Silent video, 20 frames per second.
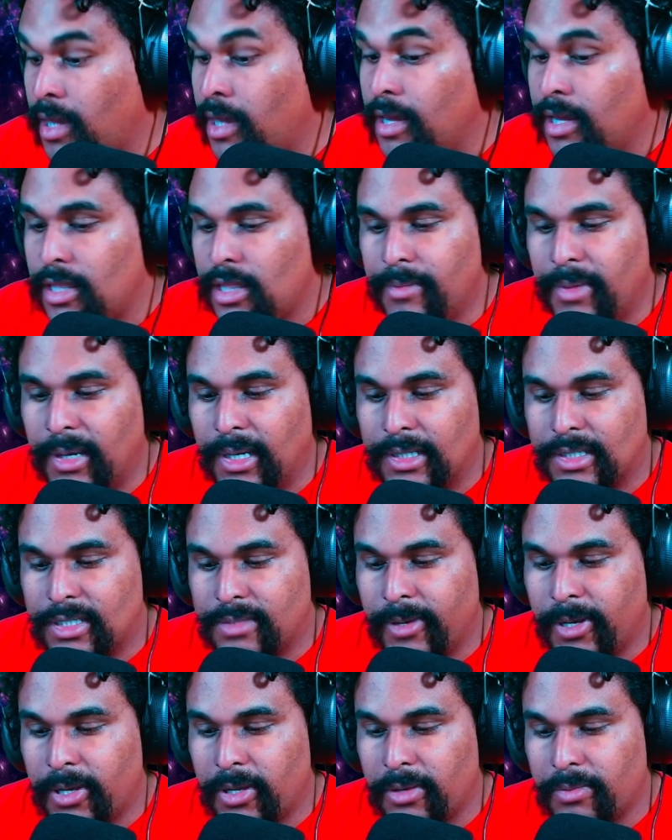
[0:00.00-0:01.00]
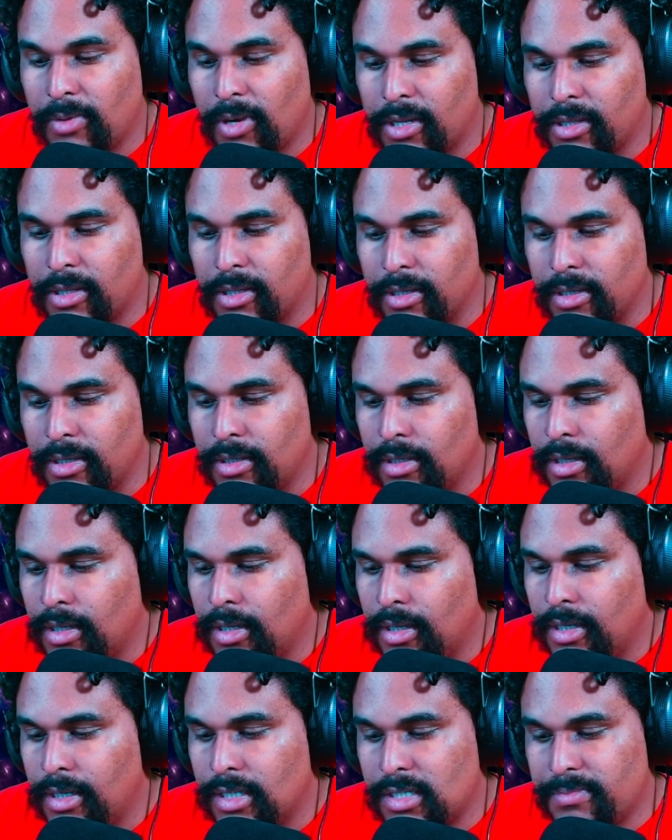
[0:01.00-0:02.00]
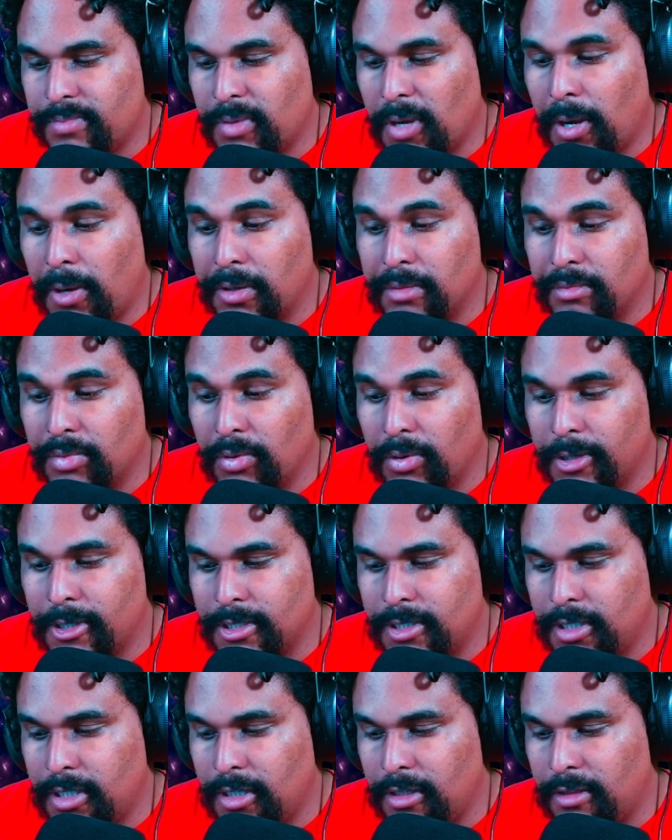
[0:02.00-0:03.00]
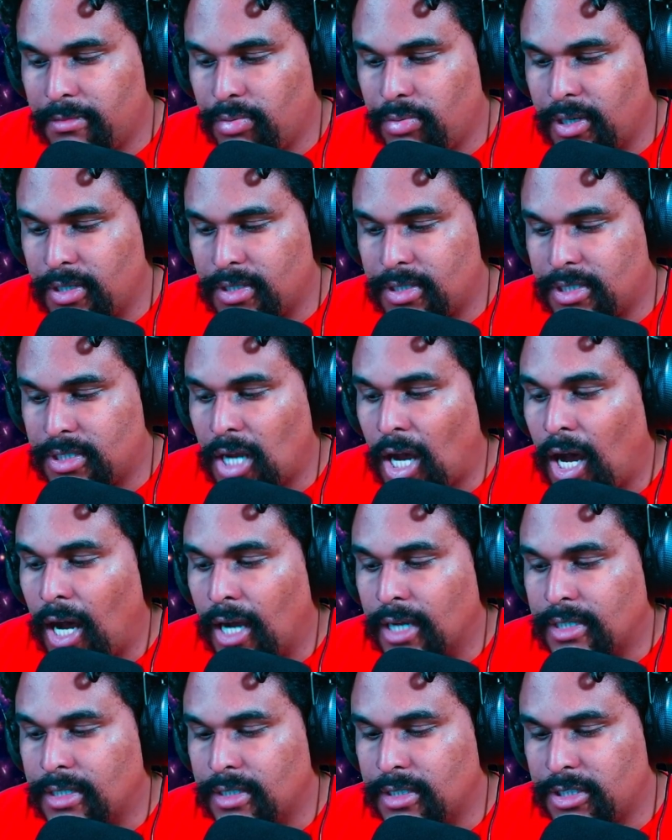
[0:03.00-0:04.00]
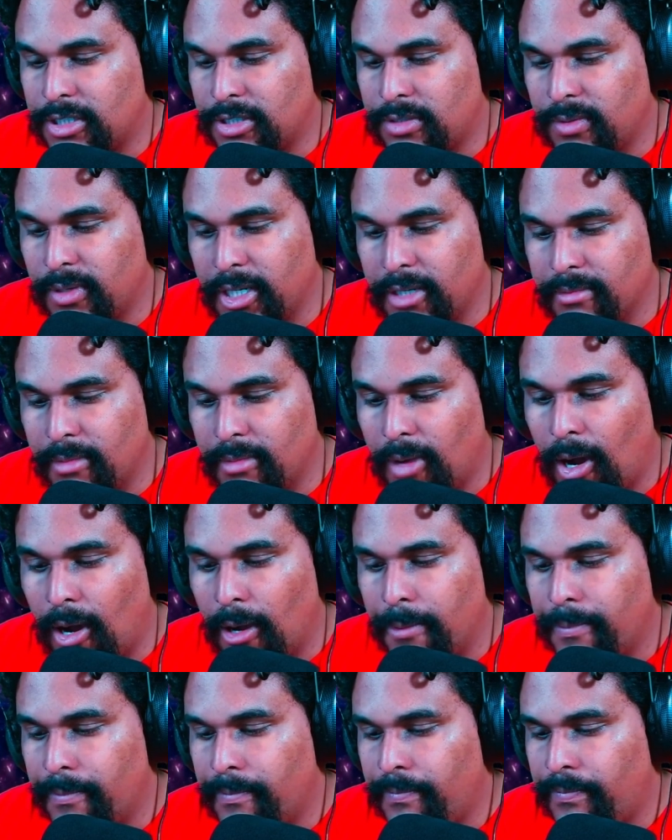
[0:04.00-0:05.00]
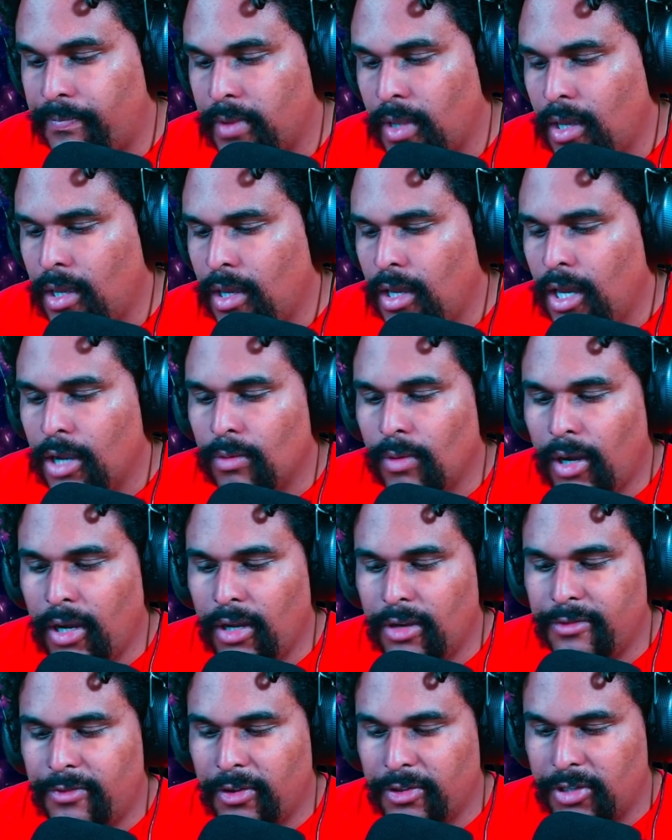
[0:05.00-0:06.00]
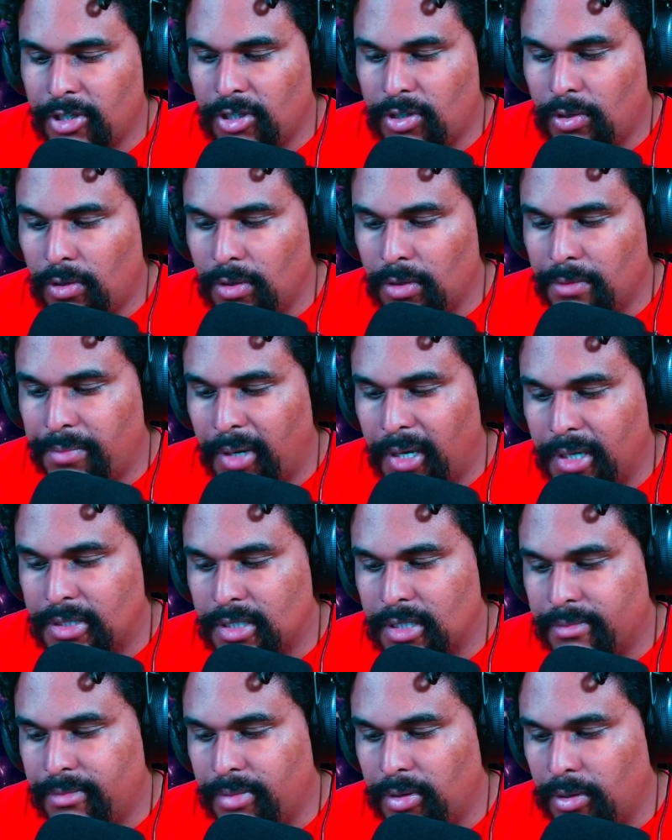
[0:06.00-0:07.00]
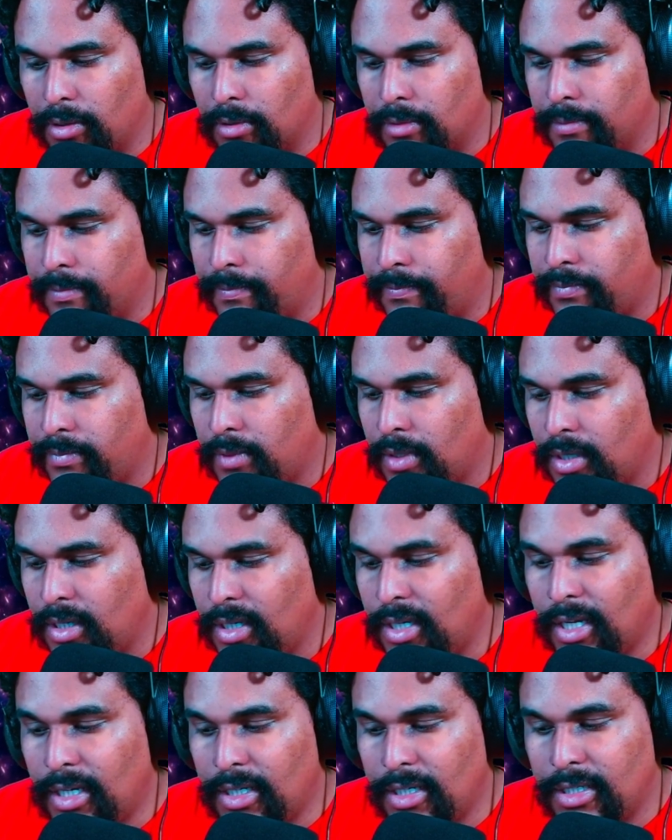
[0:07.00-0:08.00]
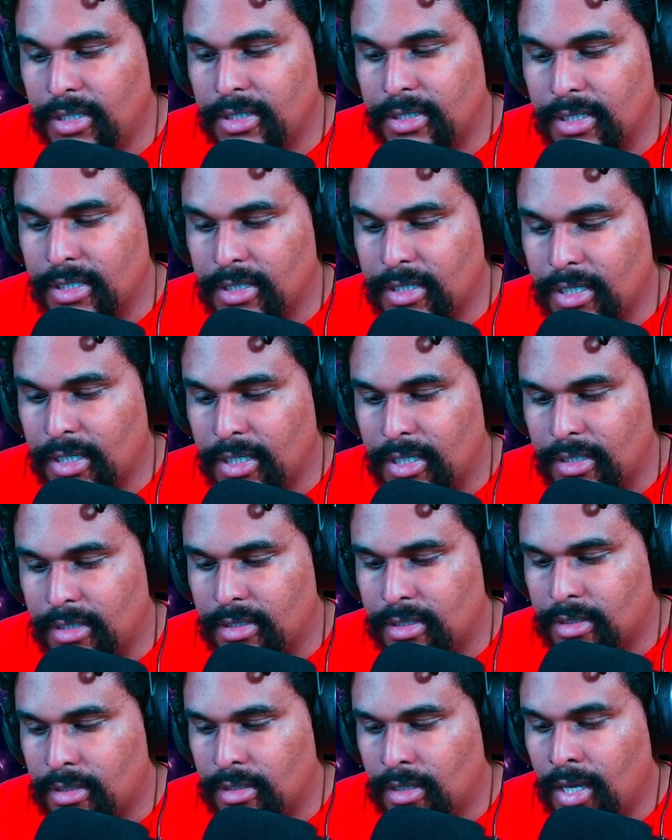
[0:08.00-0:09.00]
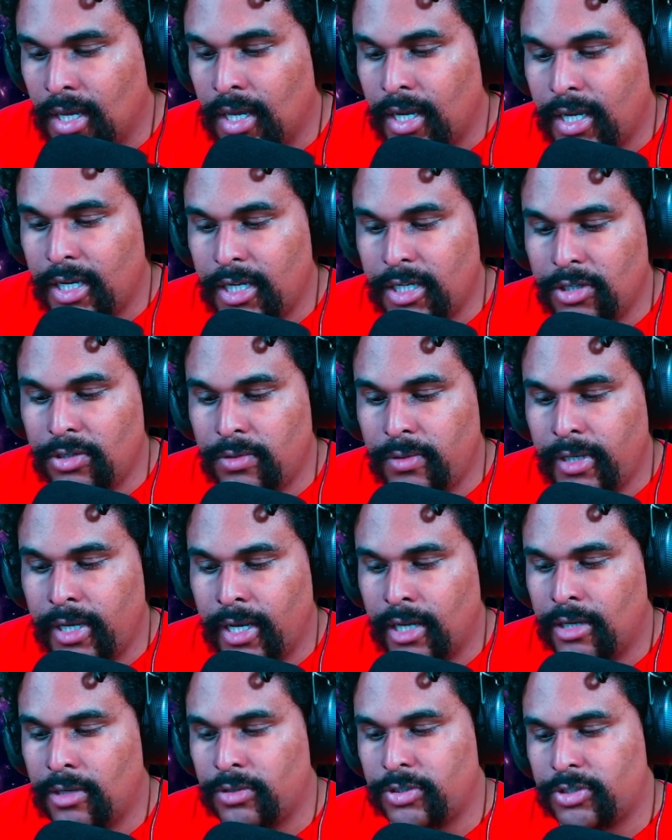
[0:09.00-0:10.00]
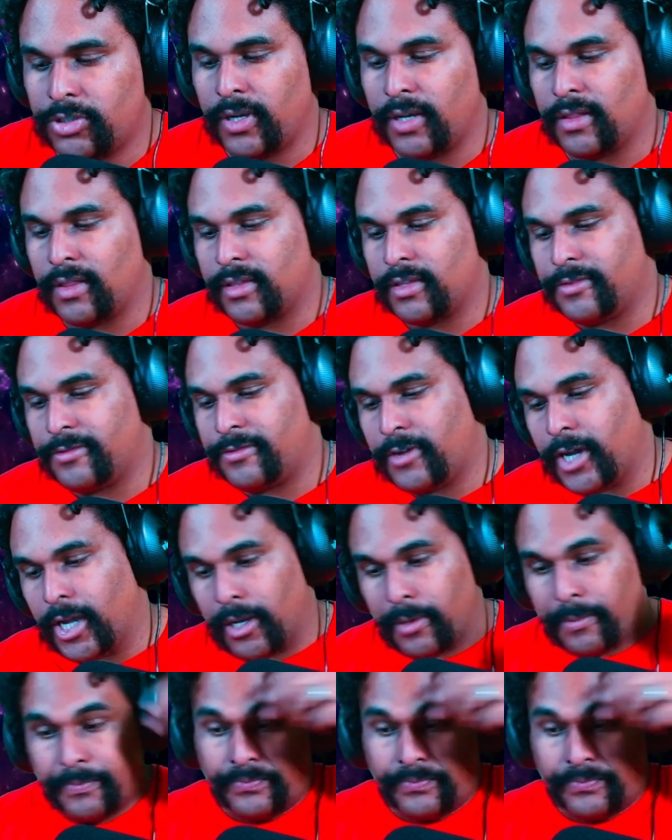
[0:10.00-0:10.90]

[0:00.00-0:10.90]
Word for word: The man smiled broadly, his brown and broken teeth pressed taut in his grinning maw. Ryan felt the cold bite to the bone. He hadn't eaten in days. He knew he had no strength to fight.